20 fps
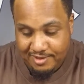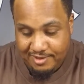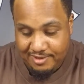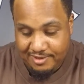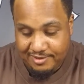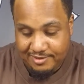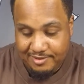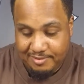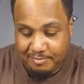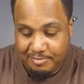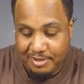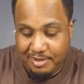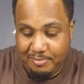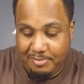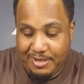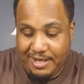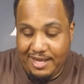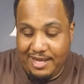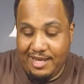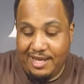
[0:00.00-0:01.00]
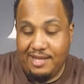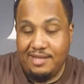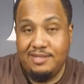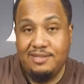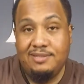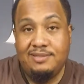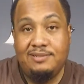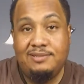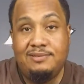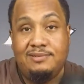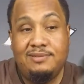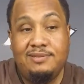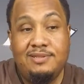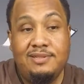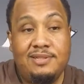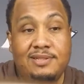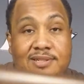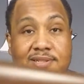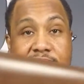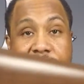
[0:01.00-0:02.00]
The butt pad,
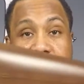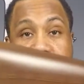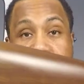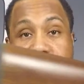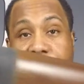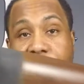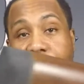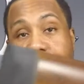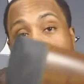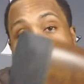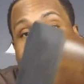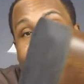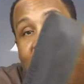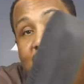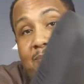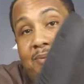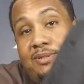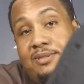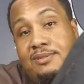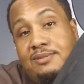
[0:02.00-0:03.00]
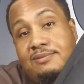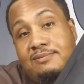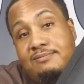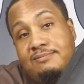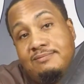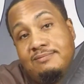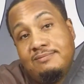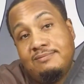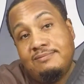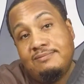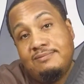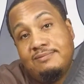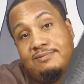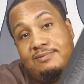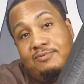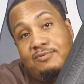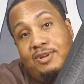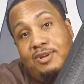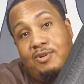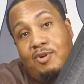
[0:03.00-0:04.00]
just a regular rubber
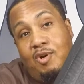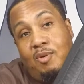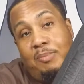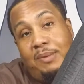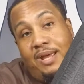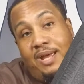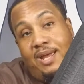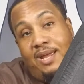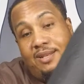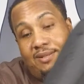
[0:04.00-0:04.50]
recoil pad.